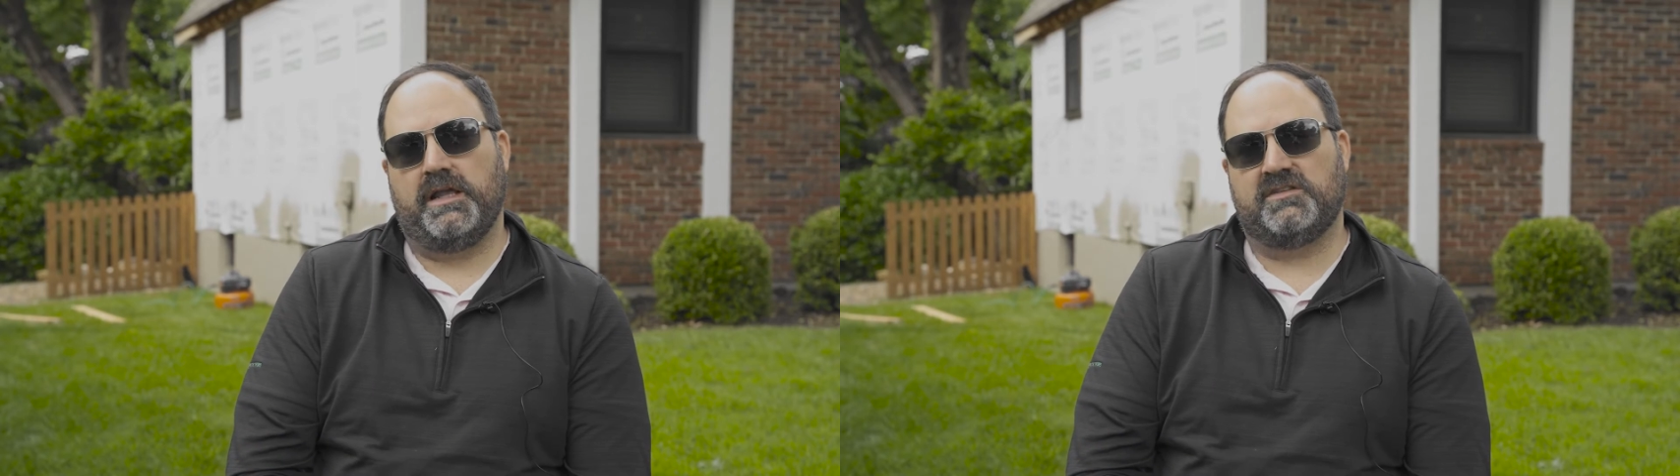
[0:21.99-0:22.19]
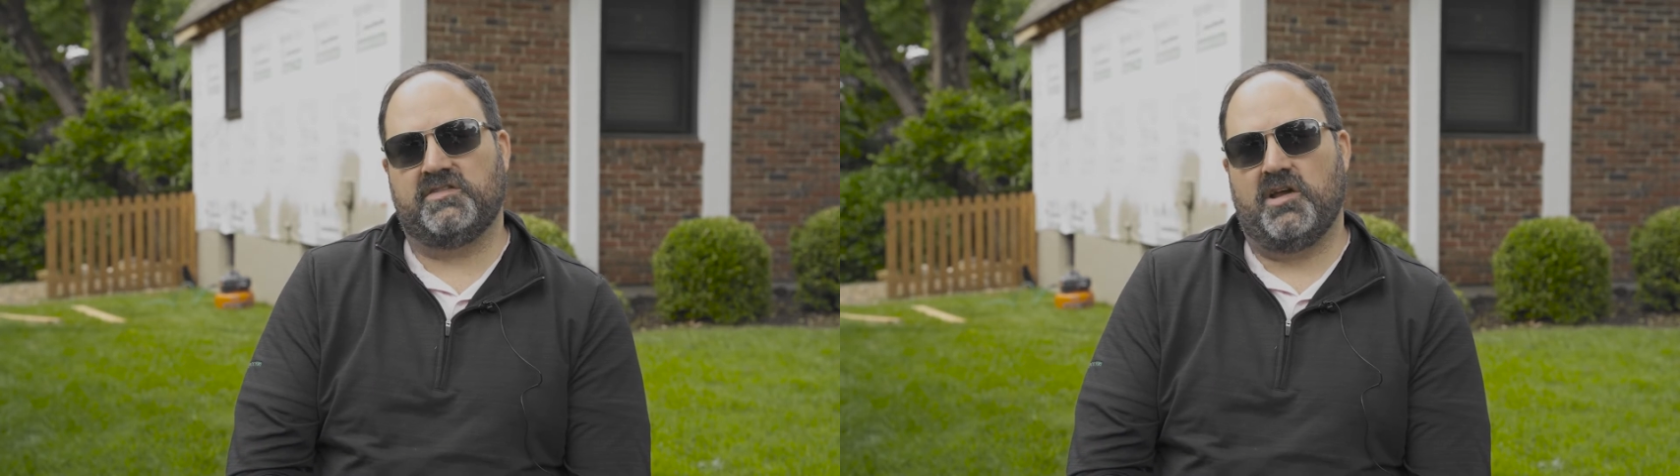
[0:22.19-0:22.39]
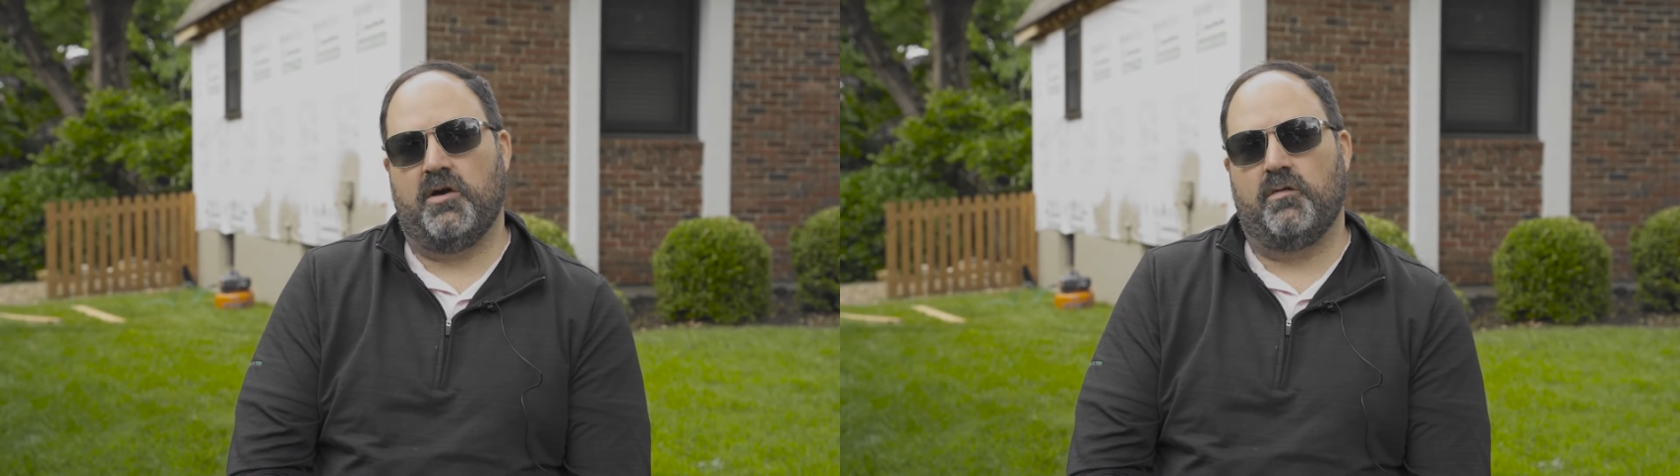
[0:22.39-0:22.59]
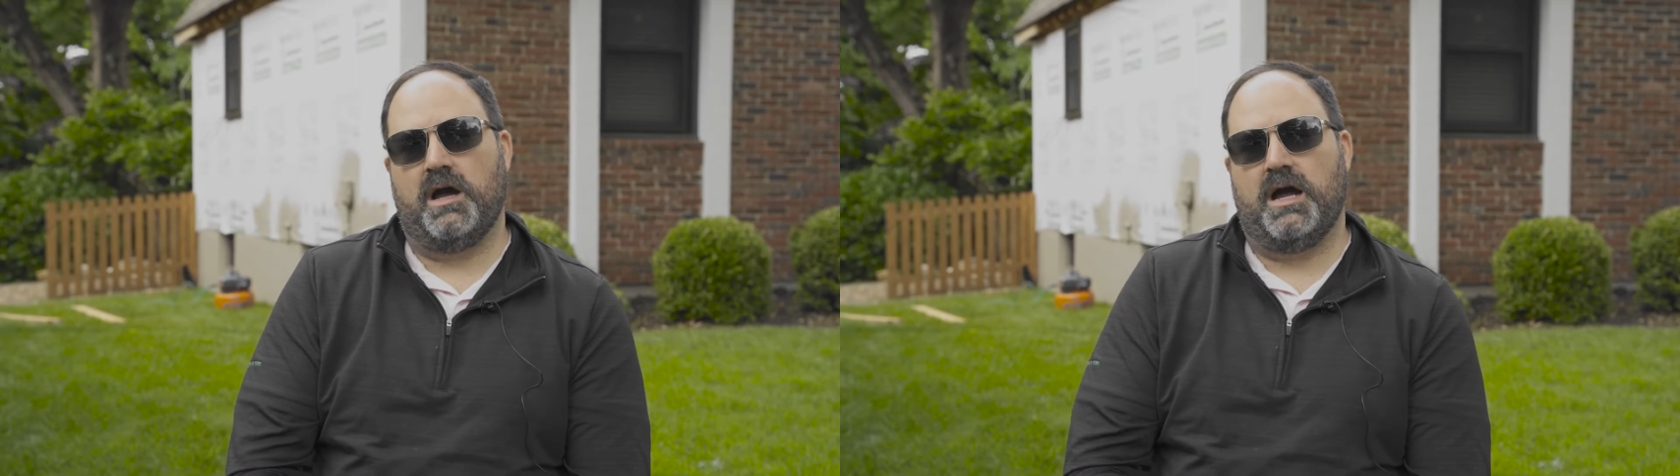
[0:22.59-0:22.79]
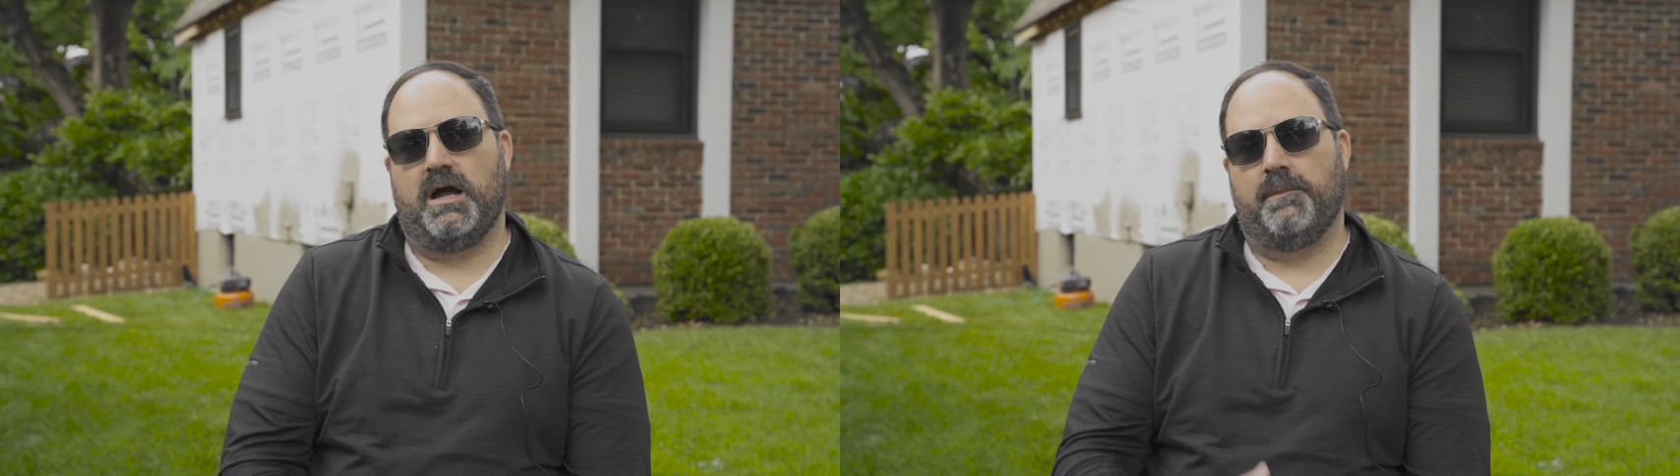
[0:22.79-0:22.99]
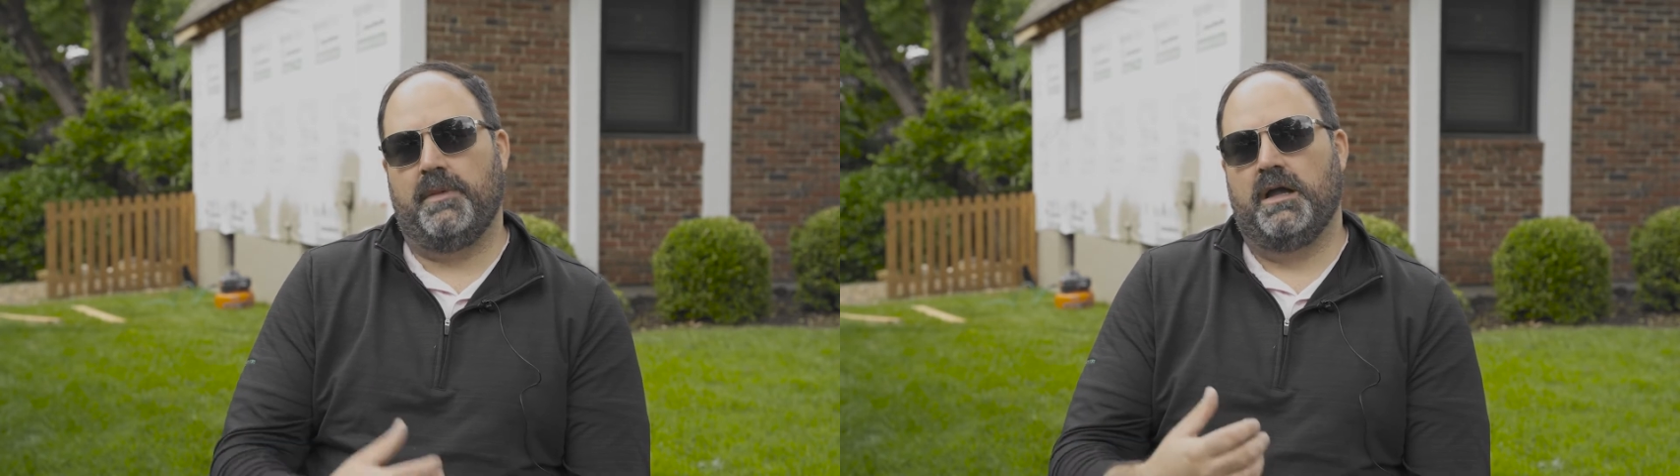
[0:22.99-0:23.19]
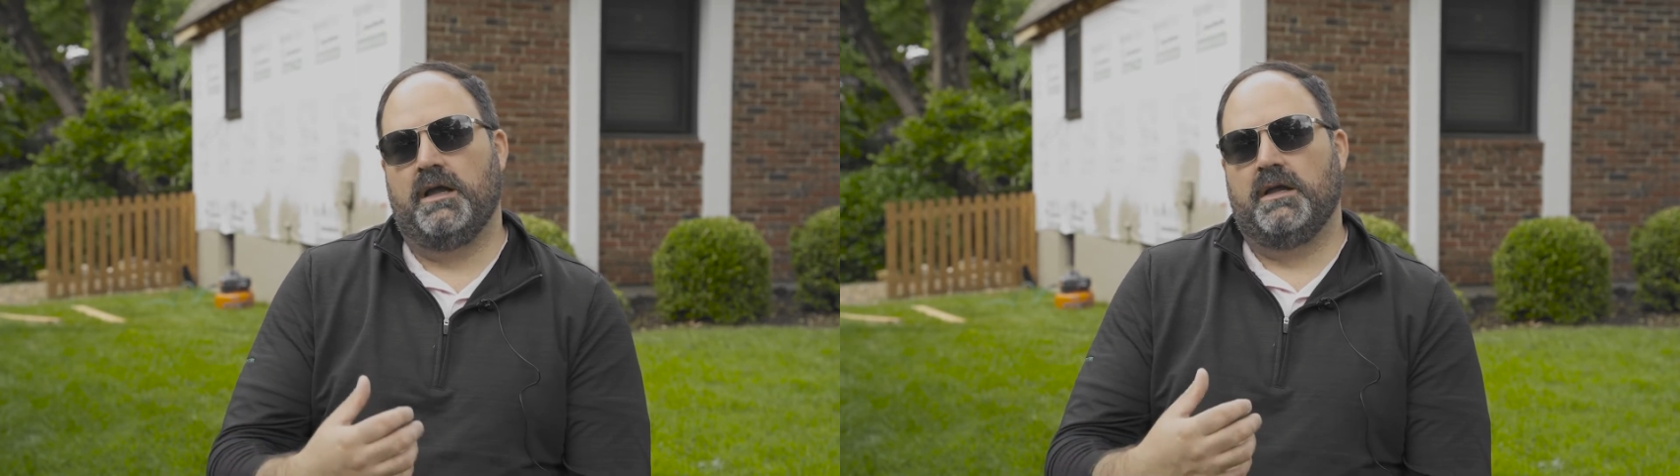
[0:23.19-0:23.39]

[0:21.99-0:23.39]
And so um,